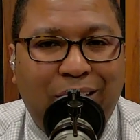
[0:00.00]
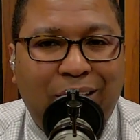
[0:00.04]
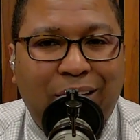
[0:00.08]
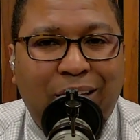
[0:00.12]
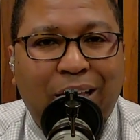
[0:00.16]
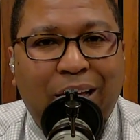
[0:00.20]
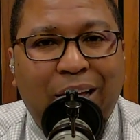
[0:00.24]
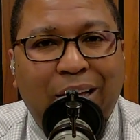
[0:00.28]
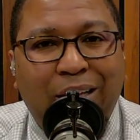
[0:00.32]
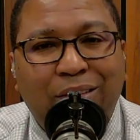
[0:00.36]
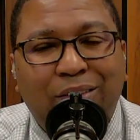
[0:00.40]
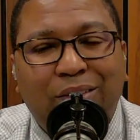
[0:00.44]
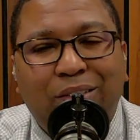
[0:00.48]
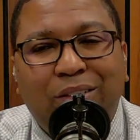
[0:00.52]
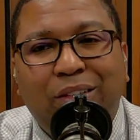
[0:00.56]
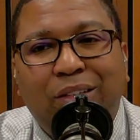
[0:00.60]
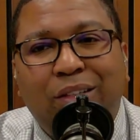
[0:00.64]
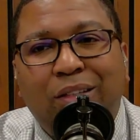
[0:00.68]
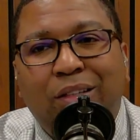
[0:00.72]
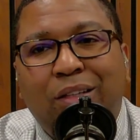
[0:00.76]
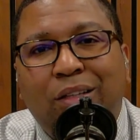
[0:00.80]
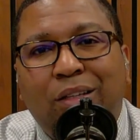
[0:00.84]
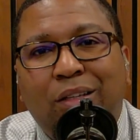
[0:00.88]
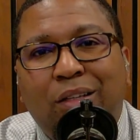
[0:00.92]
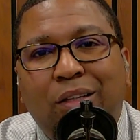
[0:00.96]
Unless.
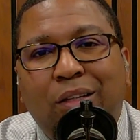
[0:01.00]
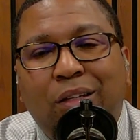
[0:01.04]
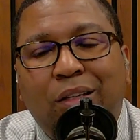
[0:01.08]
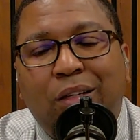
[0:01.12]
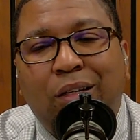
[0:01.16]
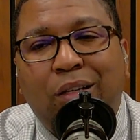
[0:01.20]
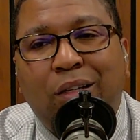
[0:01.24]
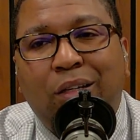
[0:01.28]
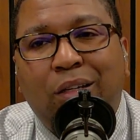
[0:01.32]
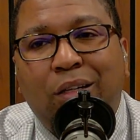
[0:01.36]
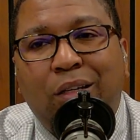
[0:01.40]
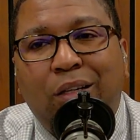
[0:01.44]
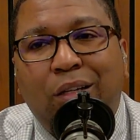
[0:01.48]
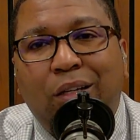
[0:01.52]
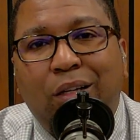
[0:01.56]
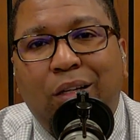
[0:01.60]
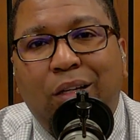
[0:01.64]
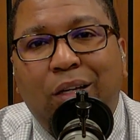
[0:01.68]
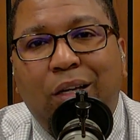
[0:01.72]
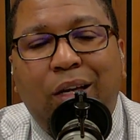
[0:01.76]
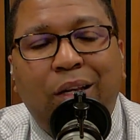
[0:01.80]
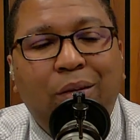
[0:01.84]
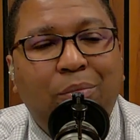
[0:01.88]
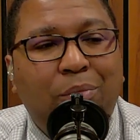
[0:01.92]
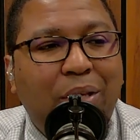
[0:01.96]

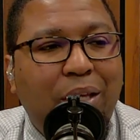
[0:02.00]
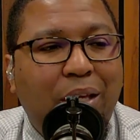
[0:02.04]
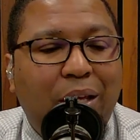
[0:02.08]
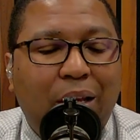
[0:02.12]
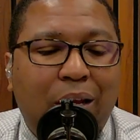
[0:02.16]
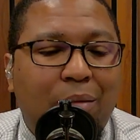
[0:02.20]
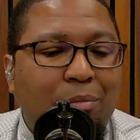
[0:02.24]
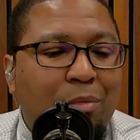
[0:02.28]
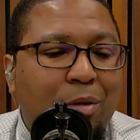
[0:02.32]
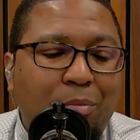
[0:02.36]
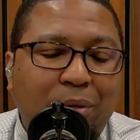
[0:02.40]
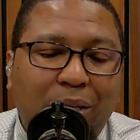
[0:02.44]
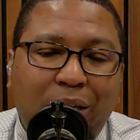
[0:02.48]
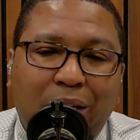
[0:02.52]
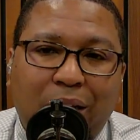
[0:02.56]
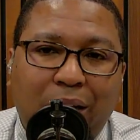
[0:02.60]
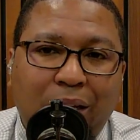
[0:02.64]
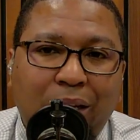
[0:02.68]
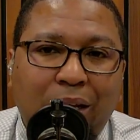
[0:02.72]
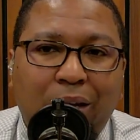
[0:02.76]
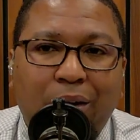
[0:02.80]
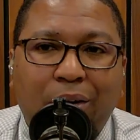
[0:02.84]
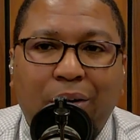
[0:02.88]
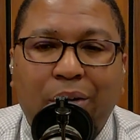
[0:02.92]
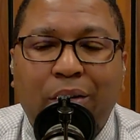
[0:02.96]
And be let me be
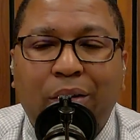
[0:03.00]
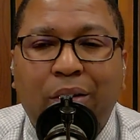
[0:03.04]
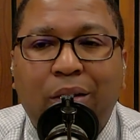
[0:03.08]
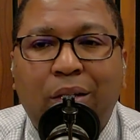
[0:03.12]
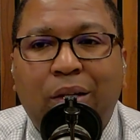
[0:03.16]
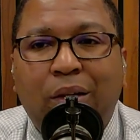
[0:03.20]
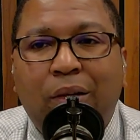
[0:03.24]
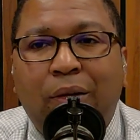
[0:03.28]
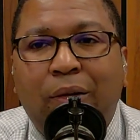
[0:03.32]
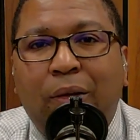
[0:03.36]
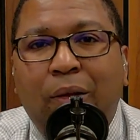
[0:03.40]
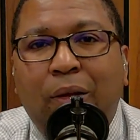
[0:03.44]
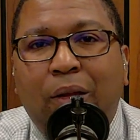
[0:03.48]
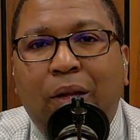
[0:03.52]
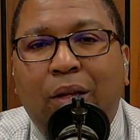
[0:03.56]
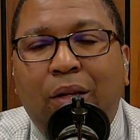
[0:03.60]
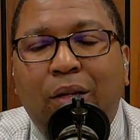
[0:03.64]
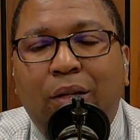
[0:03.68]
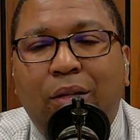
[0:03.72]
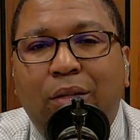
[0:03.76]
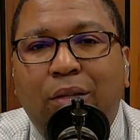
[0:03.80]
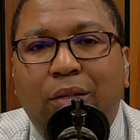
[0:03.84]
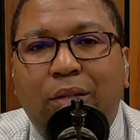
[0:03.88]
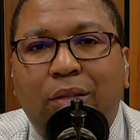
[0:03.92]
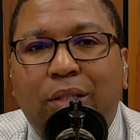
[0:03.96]
clear.
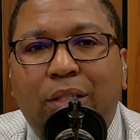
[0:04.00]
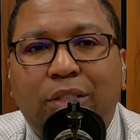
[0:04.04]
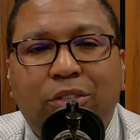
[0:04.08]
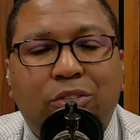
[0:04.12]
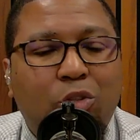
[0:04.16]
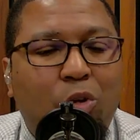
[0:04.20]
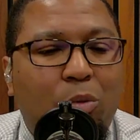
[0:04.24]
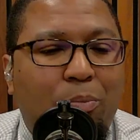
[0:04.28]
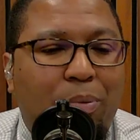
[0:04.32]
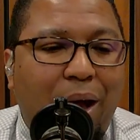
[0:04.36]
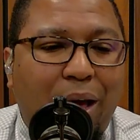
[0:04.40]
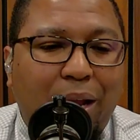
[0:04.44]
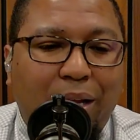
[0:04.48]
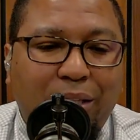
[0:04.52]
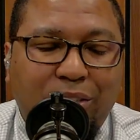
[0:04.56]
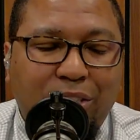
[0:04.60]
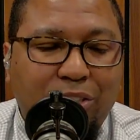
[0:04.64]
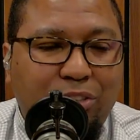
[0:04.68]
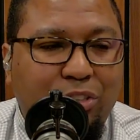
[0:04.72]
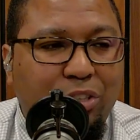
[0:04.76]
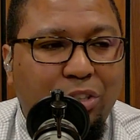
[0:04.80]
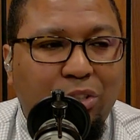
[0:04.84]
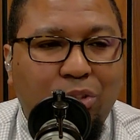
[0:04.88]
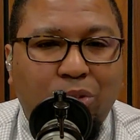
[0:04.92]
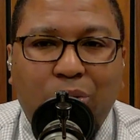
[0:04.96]
There's no
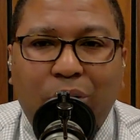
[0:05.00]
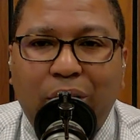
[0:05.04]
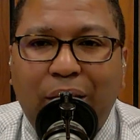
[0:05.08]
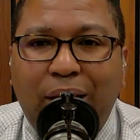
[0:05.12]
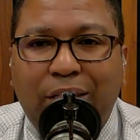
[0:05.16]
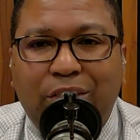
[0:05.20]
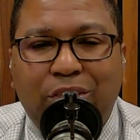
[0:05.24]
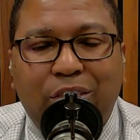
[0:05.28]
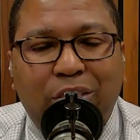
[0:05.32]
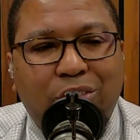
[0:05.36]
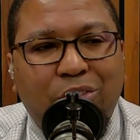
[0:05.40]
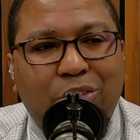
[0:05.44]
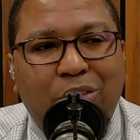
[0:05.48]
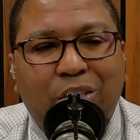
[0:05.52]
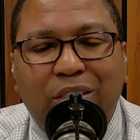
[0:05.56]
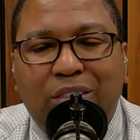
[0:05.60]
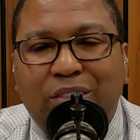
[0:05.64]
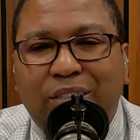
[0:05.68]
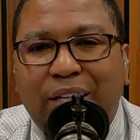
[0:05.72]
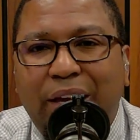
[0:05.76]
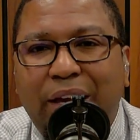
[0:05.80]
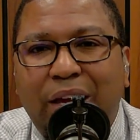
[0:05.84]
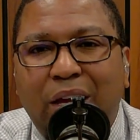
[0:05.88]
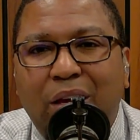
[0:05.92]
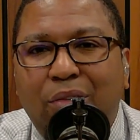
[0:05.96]
politician and no election that's going to
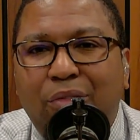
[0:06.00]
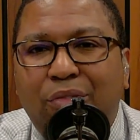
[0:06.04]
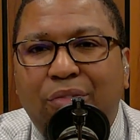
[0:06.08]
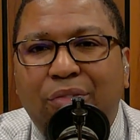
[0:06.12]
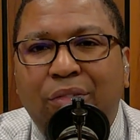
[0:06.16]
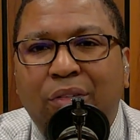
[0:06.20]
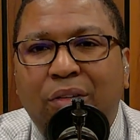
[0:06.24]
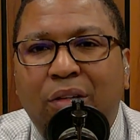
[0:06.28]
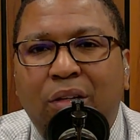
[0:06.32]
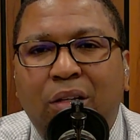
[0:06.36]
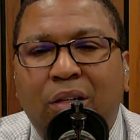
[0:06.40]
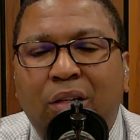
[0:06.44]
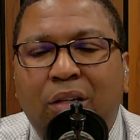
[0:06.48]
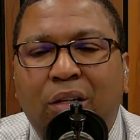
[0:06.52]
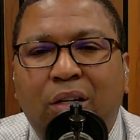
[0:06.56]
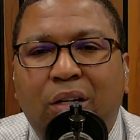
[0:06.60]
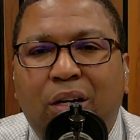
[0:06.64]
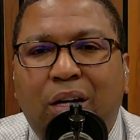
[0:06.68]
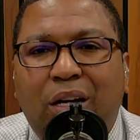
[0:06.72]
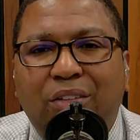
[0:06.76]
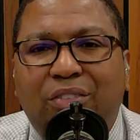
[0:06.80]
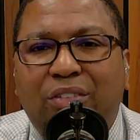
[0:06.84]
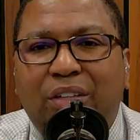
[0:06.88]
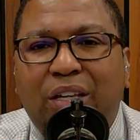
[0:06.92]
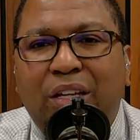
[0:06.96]
save
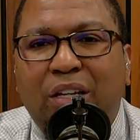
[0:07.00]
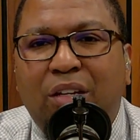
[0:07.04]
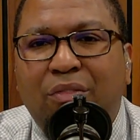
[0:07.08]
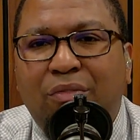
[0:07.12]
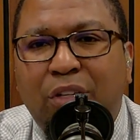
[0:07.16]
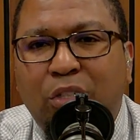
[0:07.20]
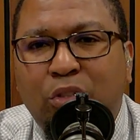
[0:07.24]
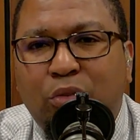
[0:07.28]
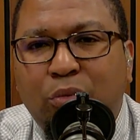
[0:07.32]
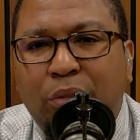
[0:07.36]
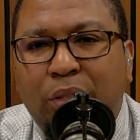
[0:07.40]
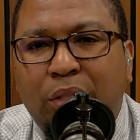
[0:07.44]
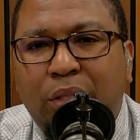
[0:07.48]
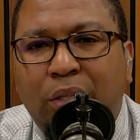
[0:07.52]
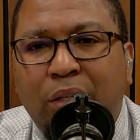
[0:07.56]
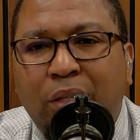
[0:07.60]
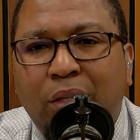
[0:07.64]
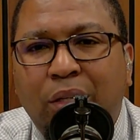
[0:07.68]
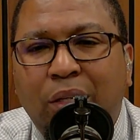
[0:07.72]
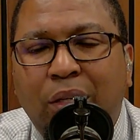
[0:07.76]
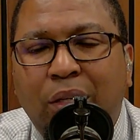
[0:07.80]
us individually.